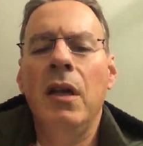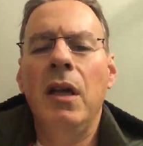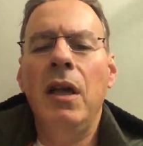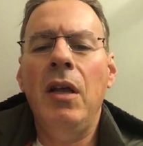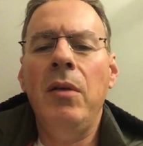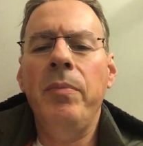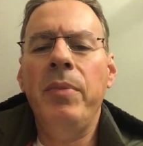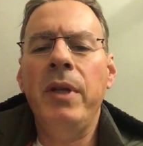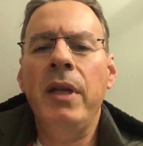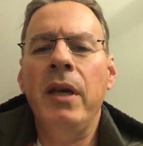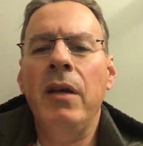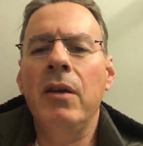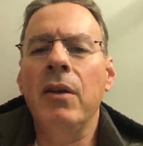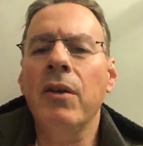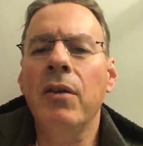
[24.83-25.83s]
helping
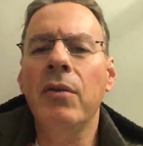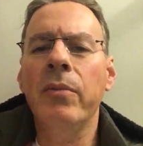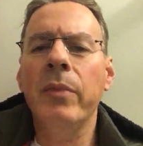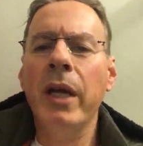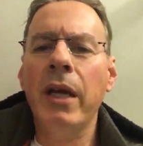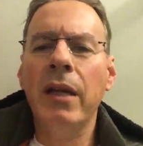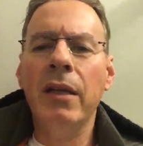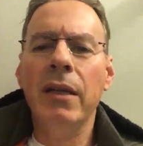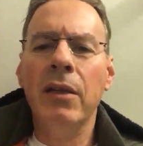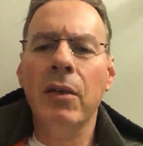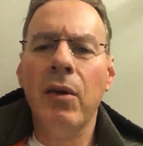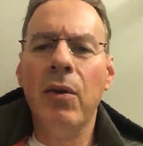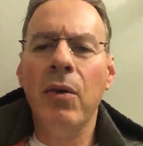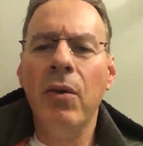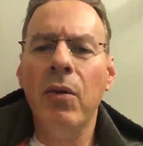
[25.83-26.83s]
out
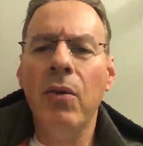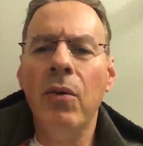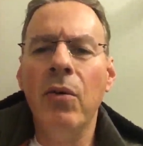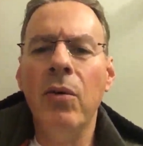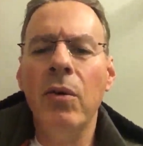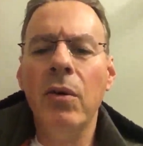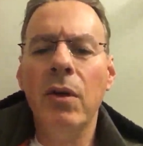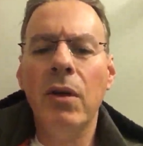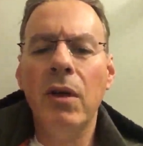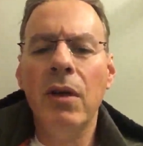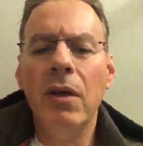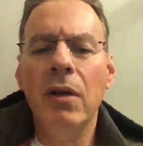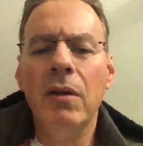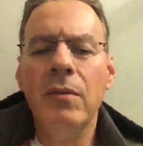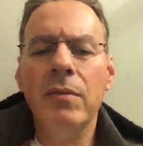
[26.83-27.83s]
humanity in a whole,
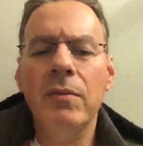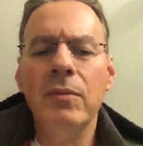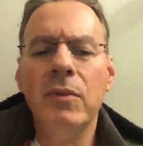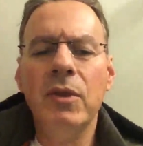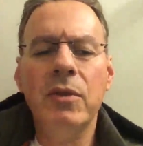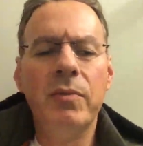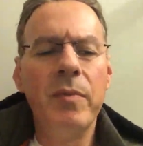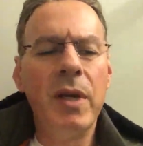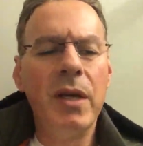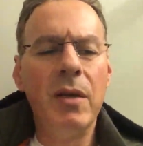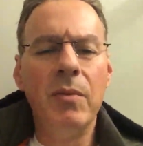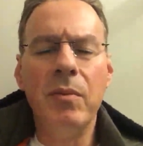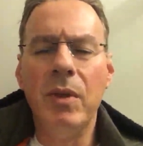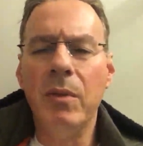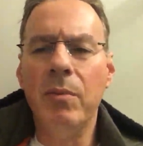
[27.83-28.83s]
just
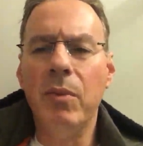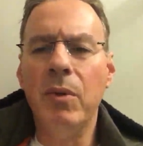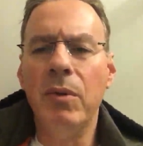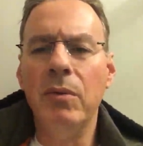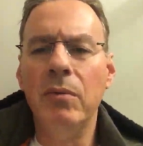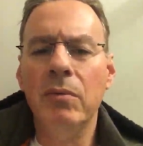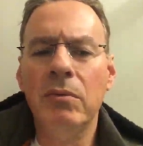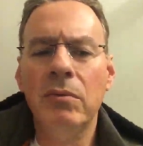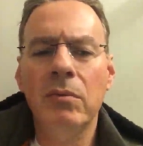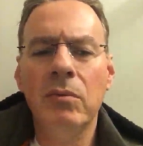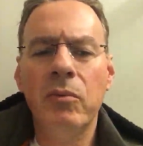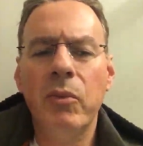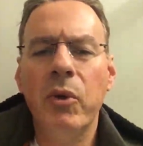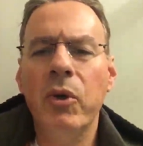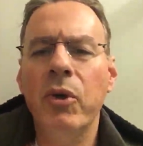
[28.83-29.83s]
making people
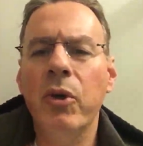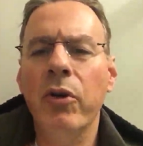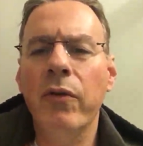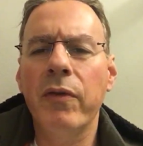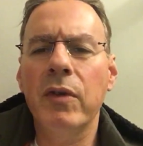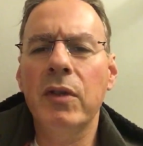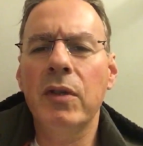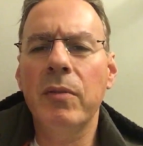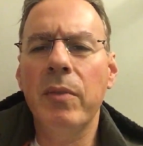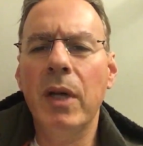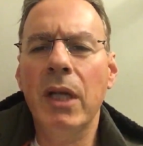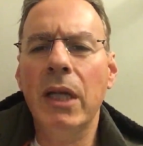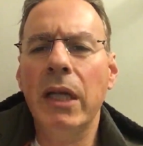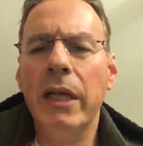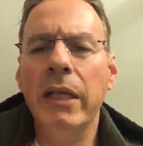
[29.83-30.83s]
more nervous
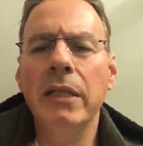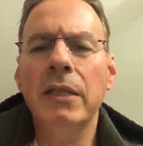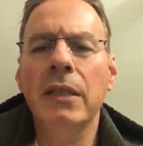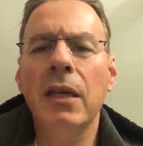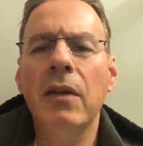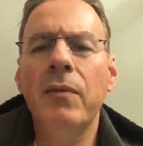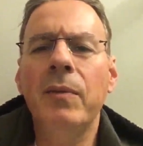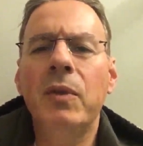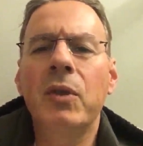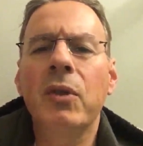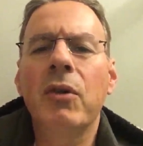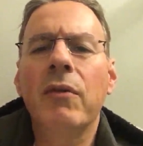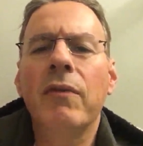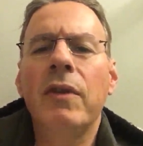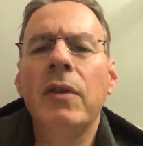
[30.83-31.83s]
about things I
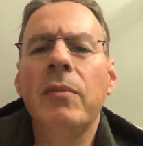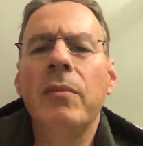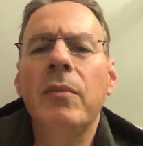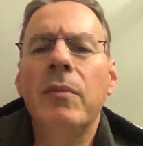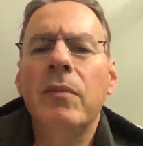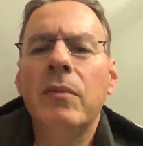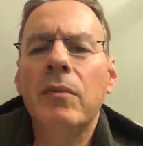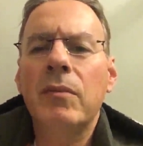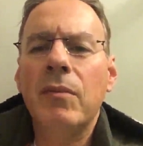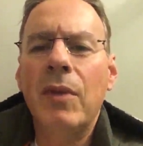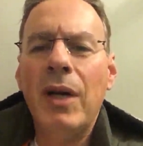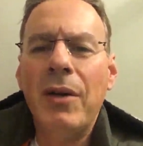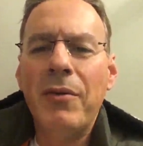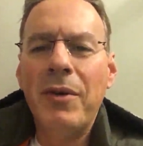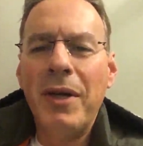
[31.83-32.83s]
observed in
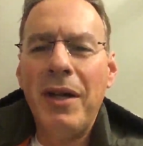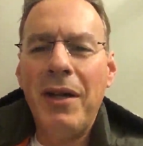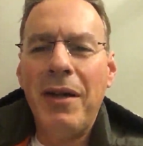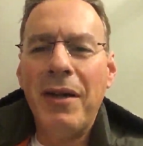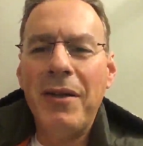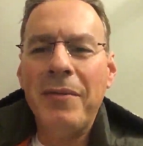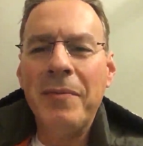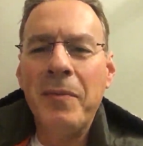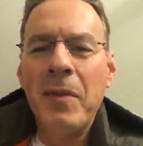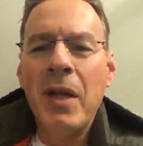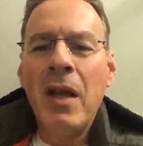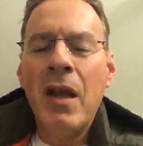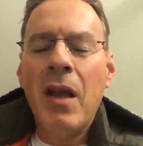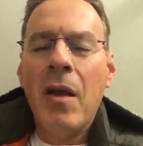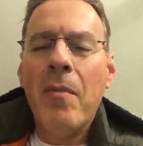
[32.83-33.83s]
my reality.
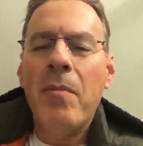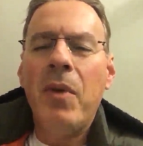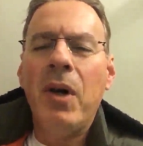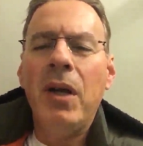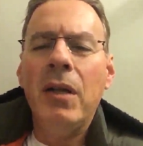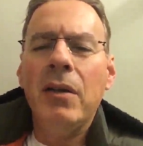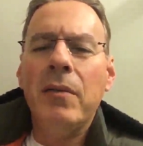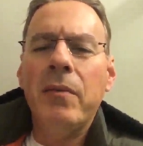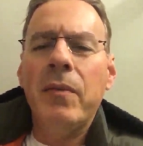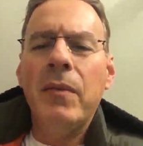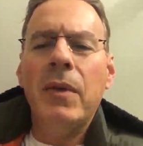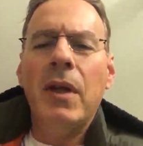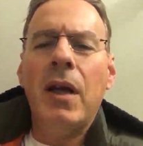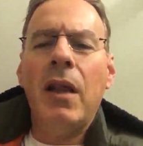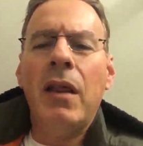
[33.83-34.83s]
But
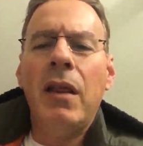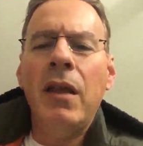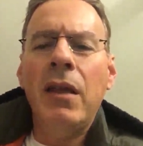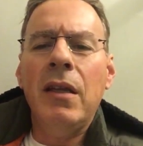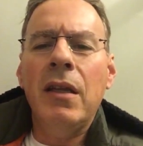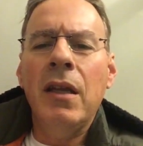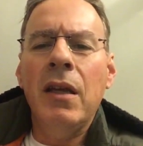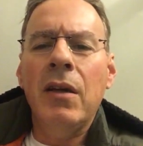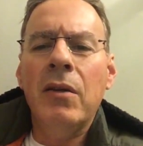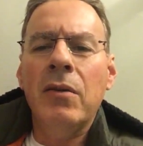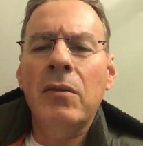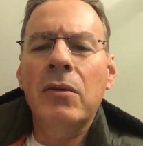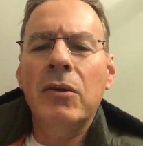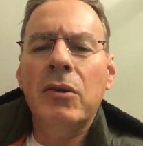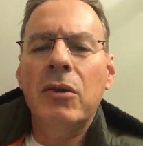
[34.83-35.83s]
I think now
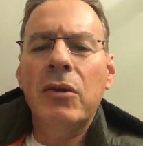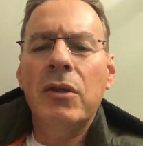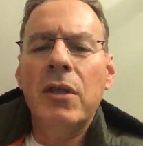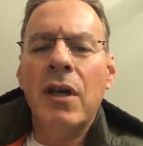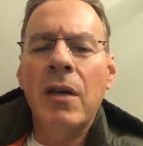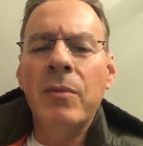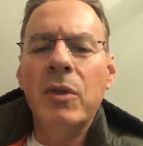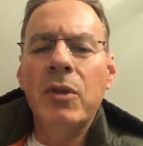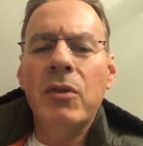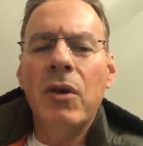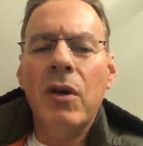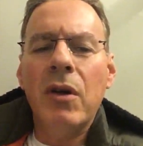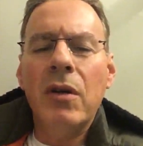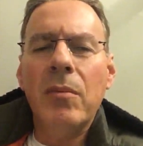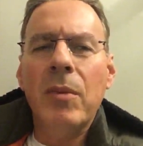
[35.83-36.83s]
is a good time to
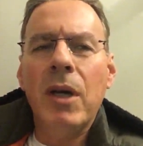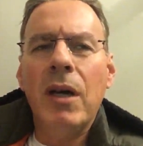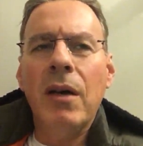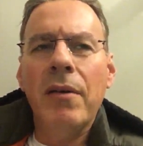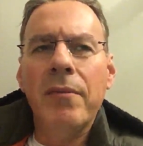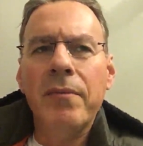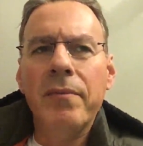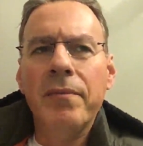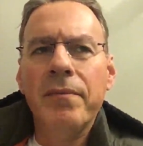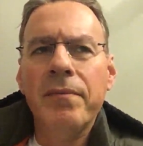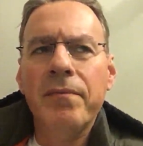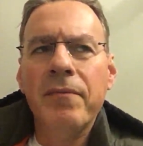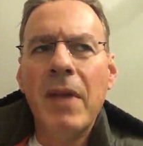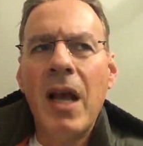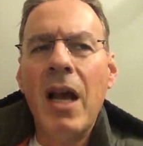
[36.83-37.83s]
talk about
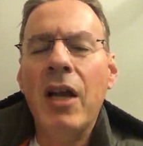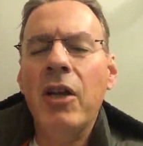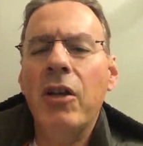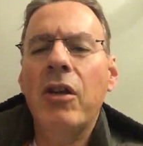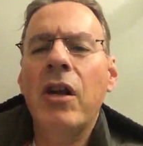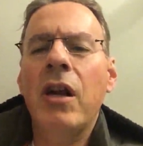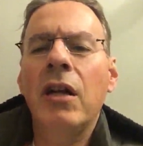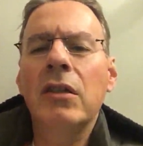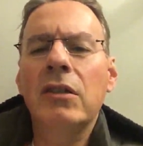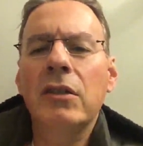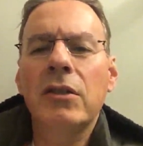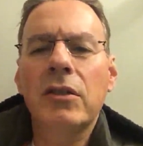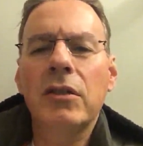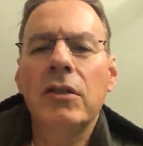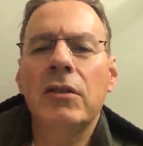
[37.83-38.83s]
higher
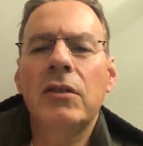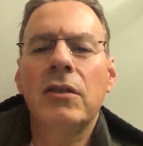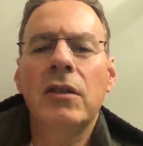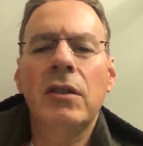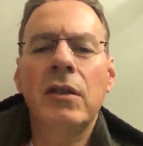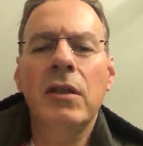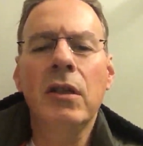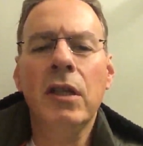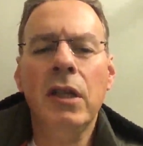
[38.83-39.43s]
consciousness and